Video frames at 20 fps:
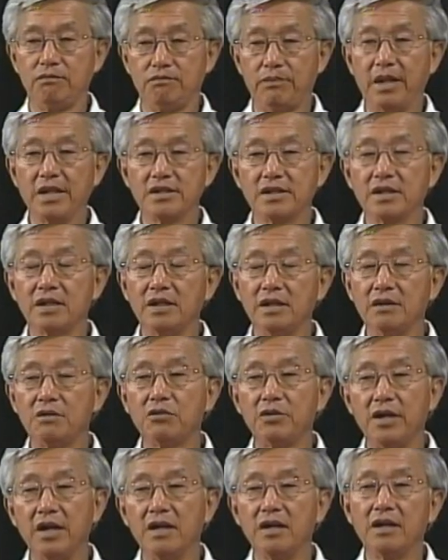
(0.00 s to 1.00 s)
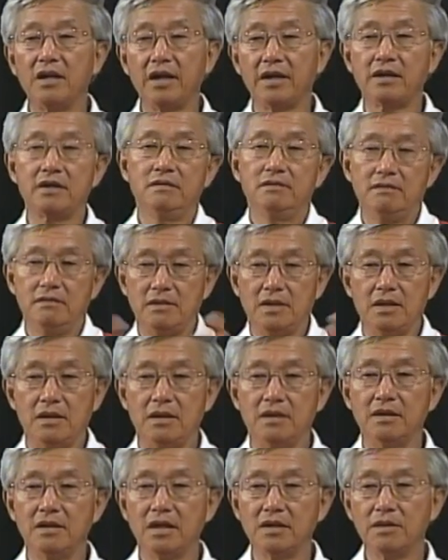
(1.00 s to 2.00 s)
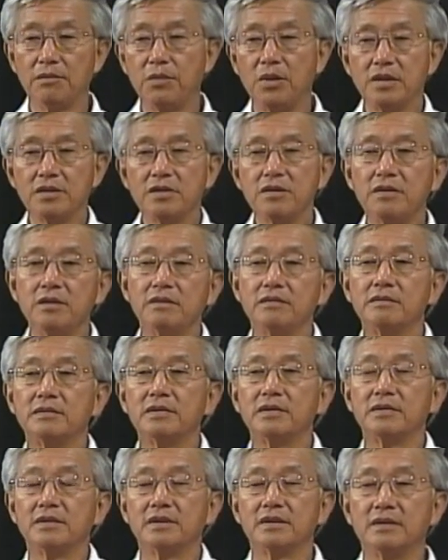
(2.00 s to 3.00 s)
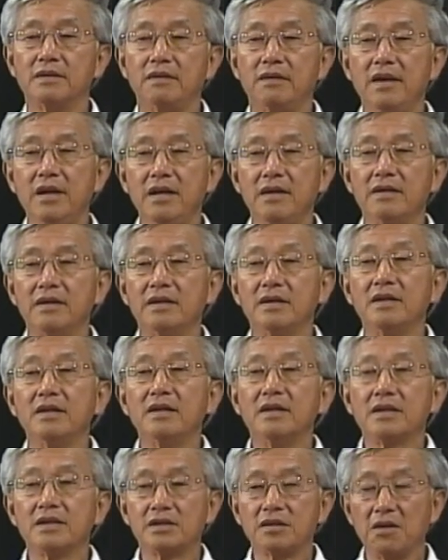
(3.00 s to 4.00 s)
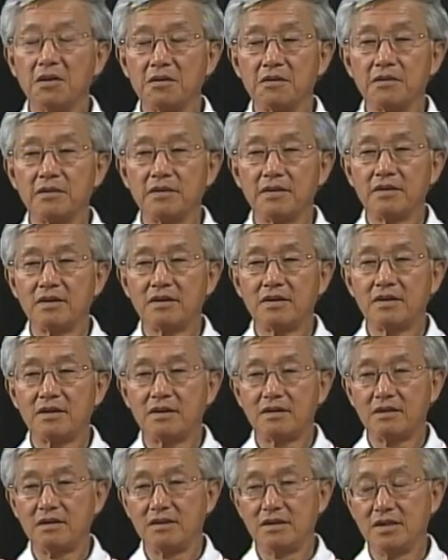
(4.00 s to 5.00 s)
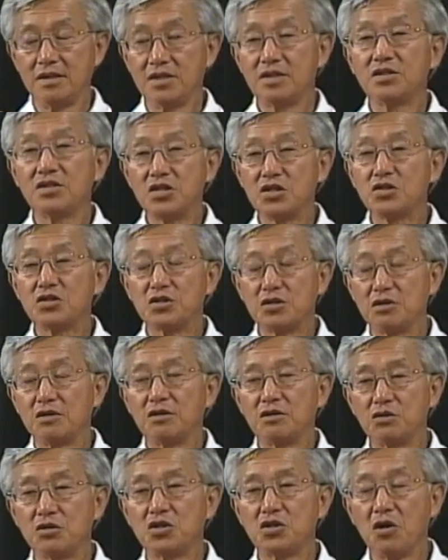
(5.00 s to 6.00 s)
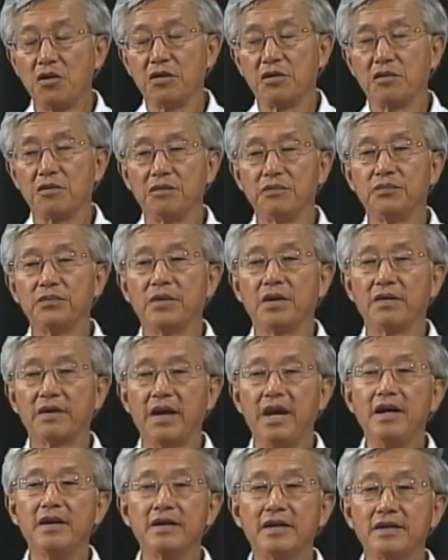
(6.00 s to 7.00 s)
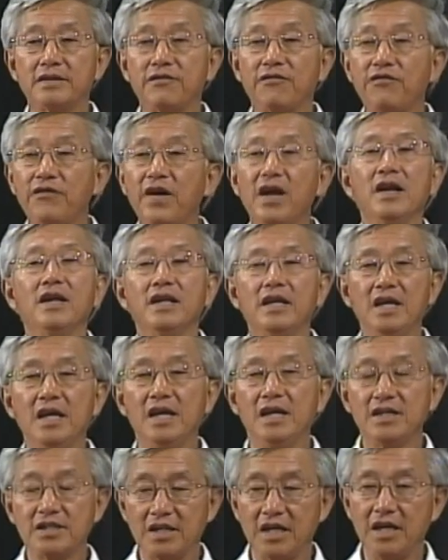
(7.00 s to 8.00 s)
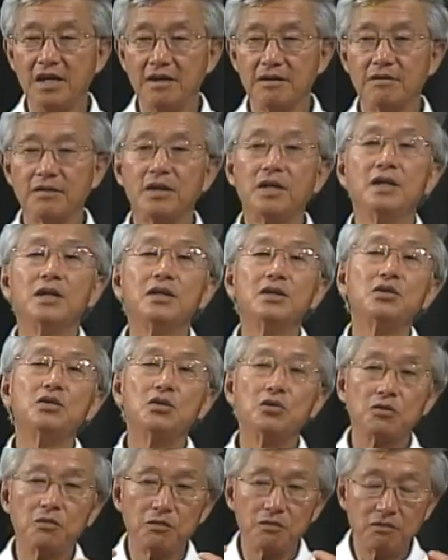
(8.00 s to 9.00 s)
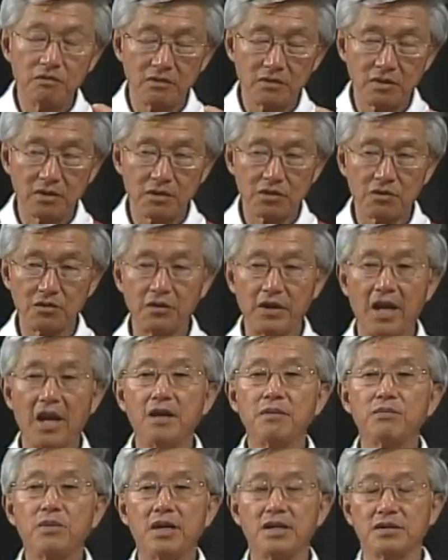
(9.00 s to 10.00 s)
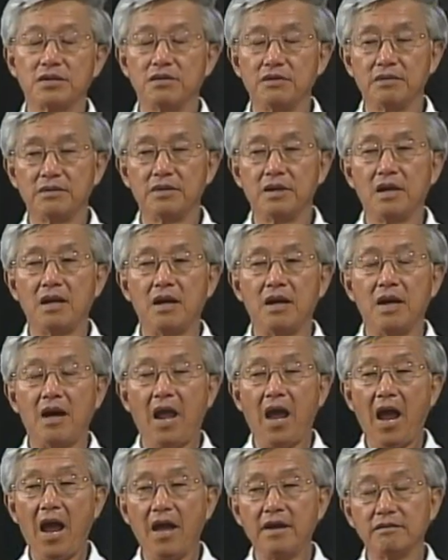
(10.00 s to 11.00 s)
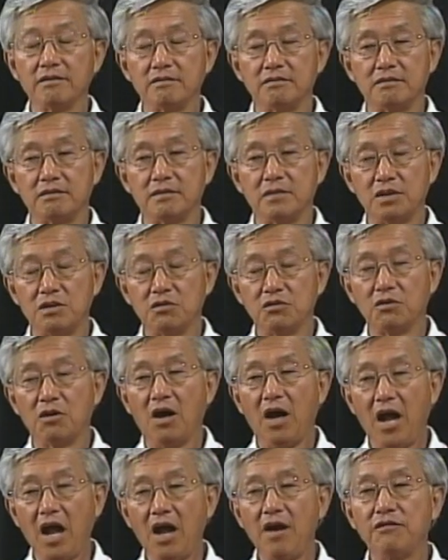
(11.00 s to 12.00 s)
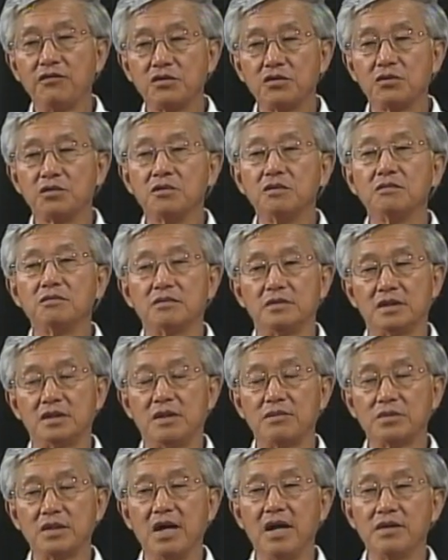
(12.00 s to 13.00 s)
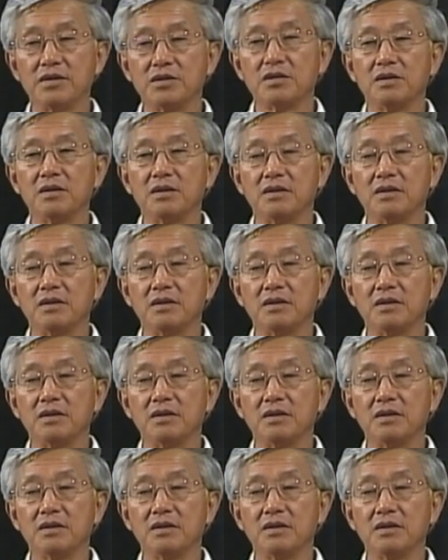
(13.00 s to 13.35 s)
basically created like another puzzle, right? So this is just to show you, okay? It's fairly easy to create puzzle, and you have to sometimes